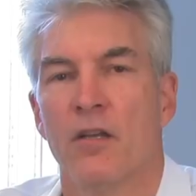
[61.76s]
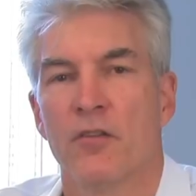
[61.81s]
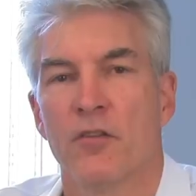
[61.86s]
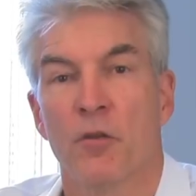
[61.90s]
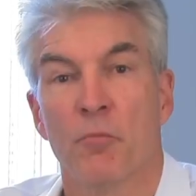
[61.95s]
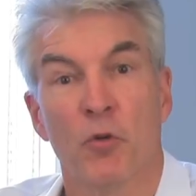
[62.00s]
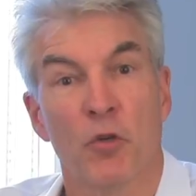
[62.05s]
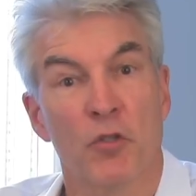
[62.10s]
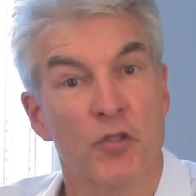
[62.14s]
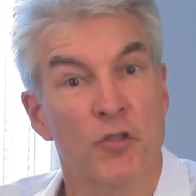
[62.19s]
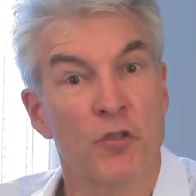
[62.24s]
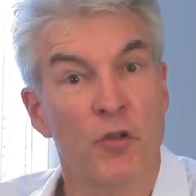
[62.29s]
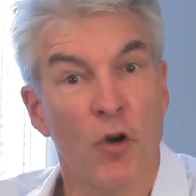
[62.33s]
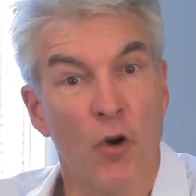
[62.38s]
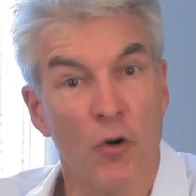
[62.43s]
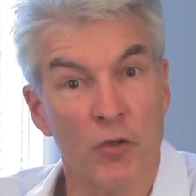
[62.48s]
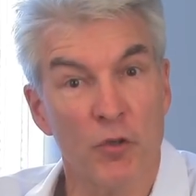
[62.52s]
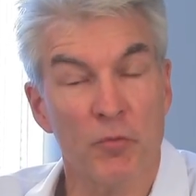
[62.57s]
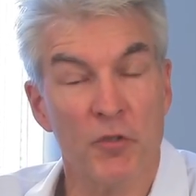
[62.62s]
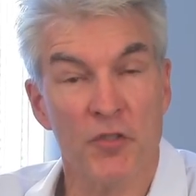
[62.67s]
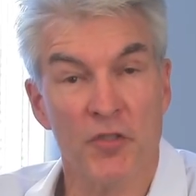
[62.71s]
The most
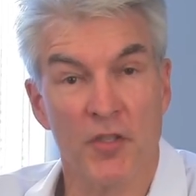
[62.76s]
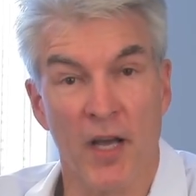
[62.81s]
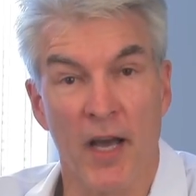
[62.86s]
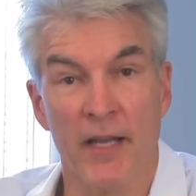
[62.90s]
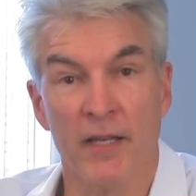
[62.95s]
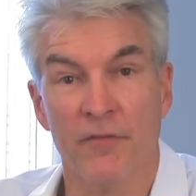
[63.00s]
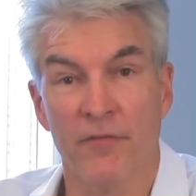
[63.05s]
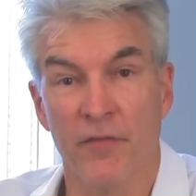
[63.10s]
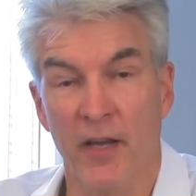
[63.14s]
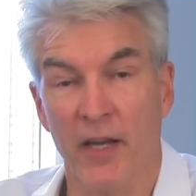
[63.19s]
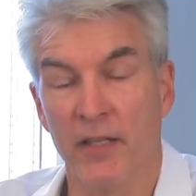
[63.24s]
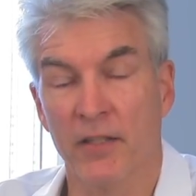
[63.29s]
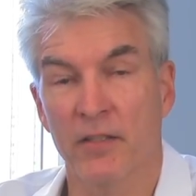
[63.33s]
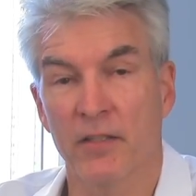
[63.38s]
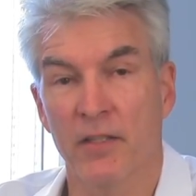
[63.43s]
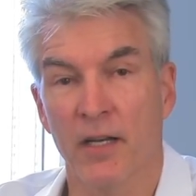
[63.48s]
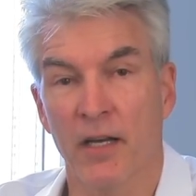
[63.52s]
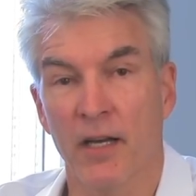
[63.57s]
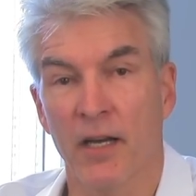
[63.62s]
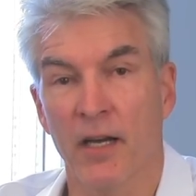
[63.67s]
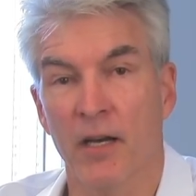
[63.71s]
notable side effect
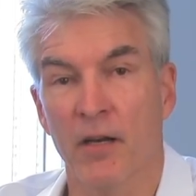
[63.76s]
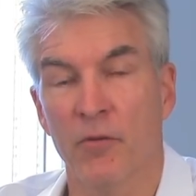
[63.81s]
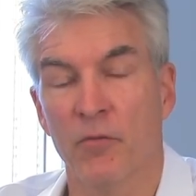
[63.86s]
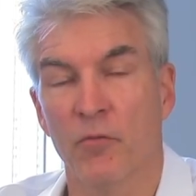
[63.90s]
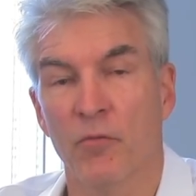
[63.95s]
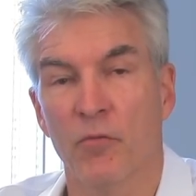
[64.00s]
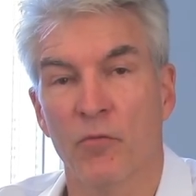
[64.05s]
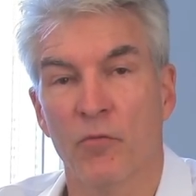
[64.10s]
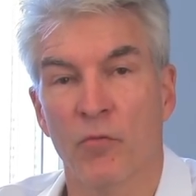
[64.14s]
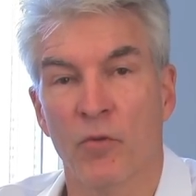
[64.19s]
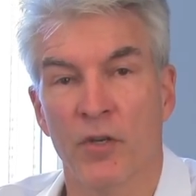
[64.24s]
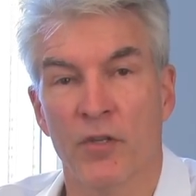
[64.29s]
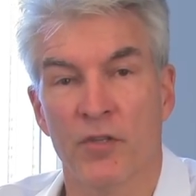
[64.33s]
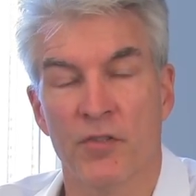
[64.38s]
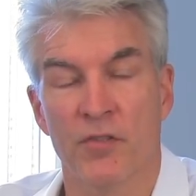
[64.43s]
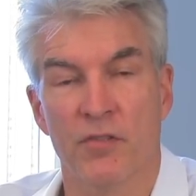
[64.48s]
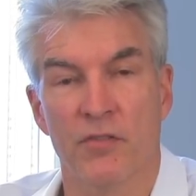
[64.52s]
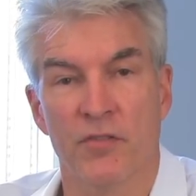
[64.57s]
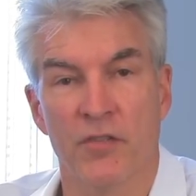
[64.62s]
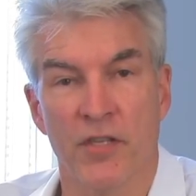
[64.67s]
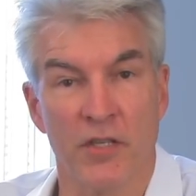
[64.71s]
was
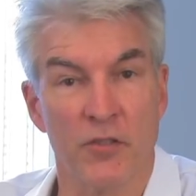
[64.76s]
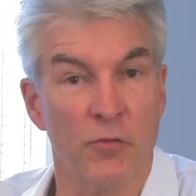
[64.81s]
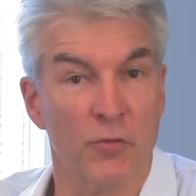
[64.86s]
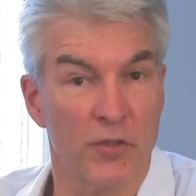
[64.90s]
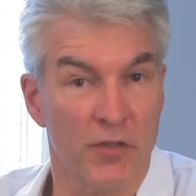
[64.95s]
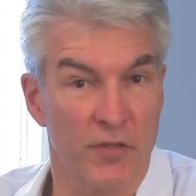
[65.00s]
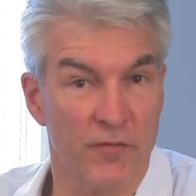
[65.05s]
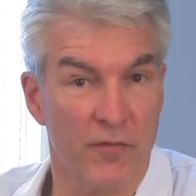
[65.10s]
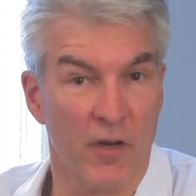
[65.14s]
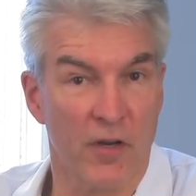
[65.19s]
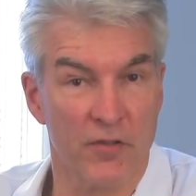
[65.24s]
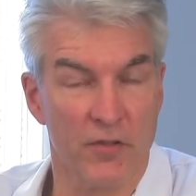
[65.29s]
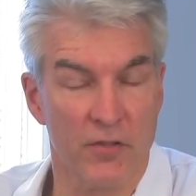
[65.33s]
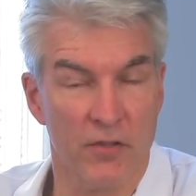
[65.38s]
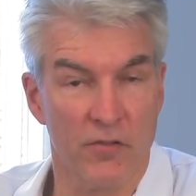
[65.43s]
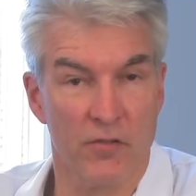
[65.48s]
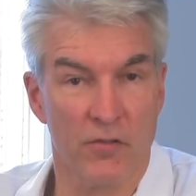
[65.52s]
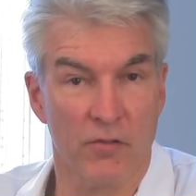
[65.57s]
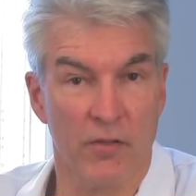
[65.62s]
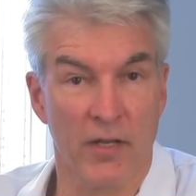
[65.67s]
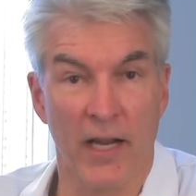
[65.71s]
sexual
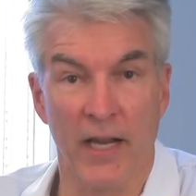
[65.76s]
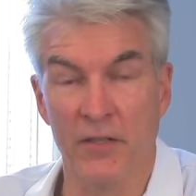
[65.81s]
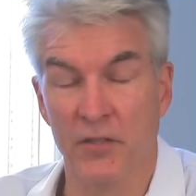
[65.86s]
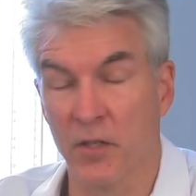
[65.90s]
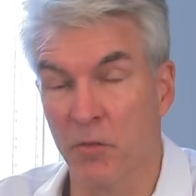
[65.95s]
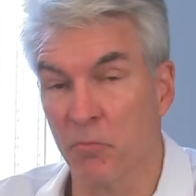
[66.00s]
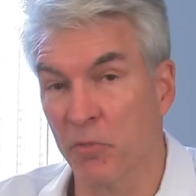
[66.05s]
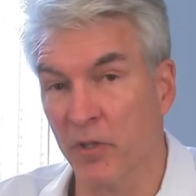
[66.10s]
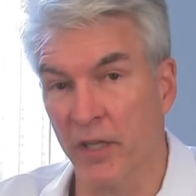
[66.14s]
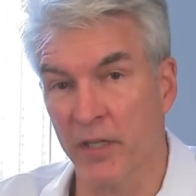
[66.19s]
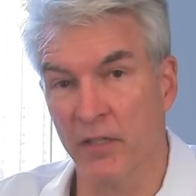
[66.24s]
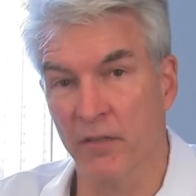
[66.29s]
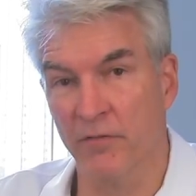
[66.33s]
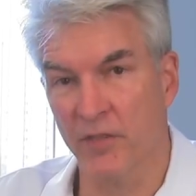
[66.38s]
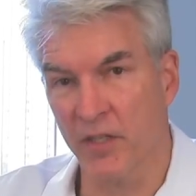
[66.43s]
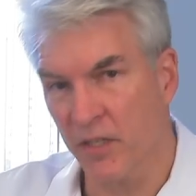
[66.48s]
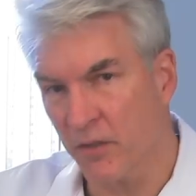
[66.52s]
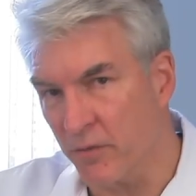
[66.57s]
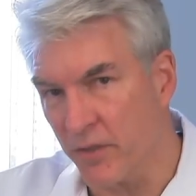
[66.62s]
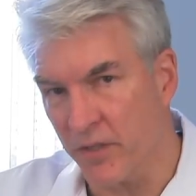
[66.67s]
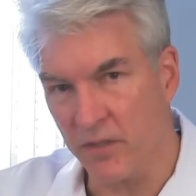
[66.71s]
dysfunction. So guys complained of
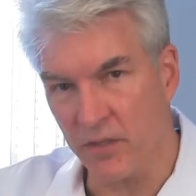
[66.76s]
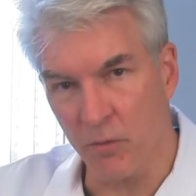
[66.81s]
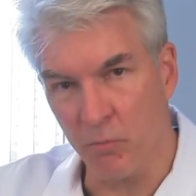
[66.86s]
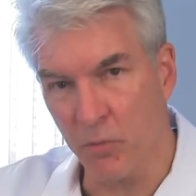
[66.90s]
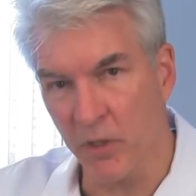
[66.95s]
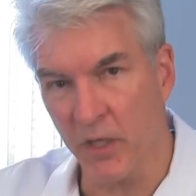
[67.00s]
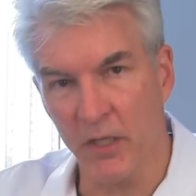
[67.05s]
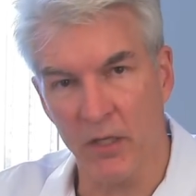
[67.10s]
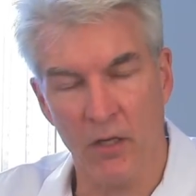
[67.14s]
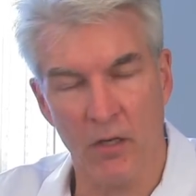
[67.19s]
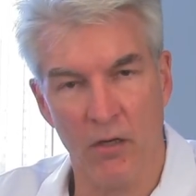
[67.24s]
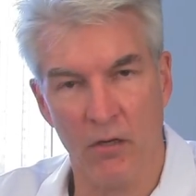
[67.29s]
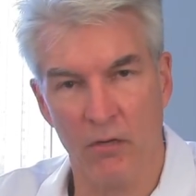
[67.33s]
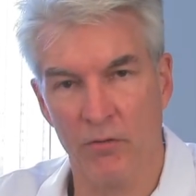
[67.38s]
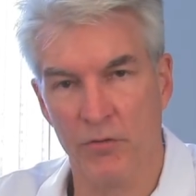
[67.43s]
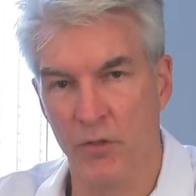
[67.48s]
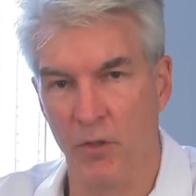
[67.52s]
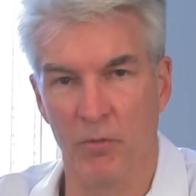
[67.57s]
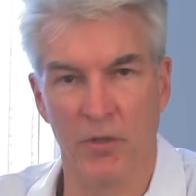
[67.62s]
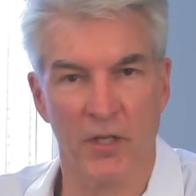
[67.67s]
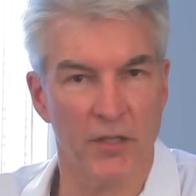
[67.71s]
decreased libido,
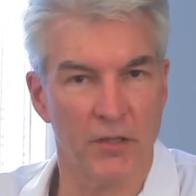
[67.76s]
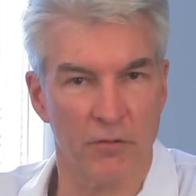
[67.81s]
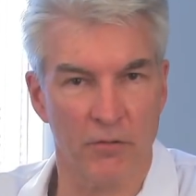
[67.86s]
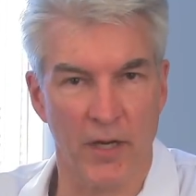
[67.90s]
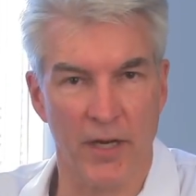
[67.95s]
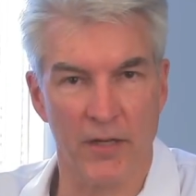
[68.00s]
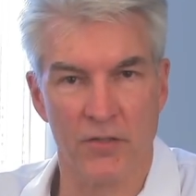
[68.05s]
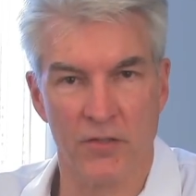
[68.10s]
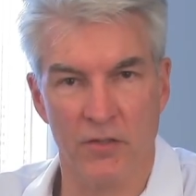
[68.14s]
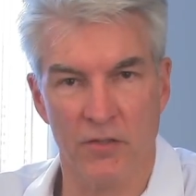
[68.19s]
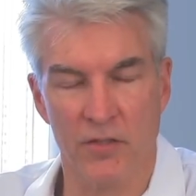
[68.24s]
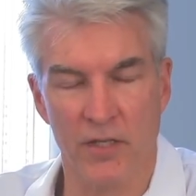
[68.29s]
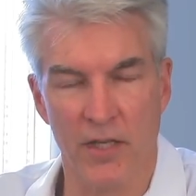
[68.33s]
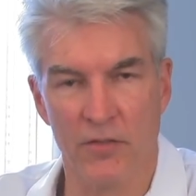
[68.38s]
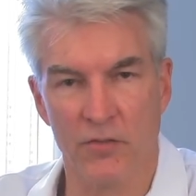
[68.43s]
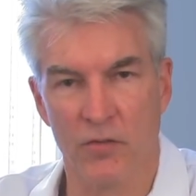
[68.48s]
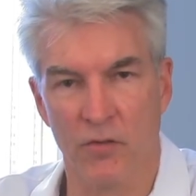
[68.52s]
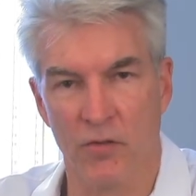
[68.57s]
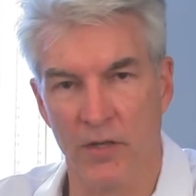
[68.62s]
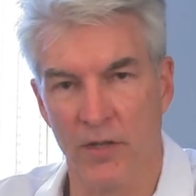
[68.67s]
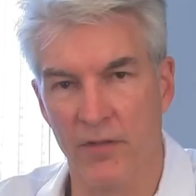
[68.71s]
trouble getting erections,
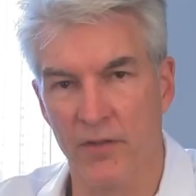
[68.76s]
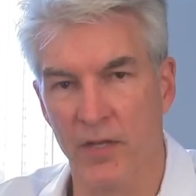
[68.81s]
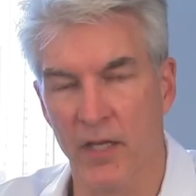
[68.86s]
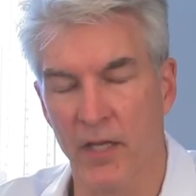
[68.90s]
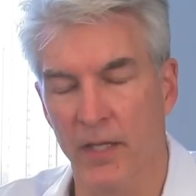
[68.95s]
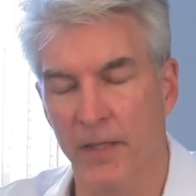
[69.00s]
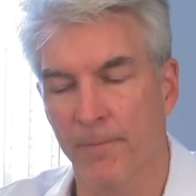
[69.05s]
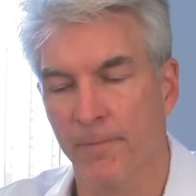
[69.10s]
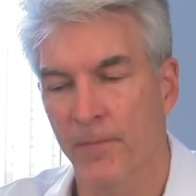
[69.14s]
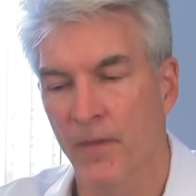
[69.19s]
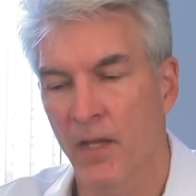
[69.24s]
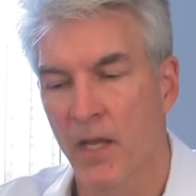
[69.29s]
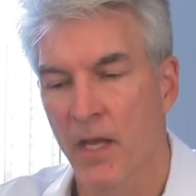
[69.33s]
that sort of thing.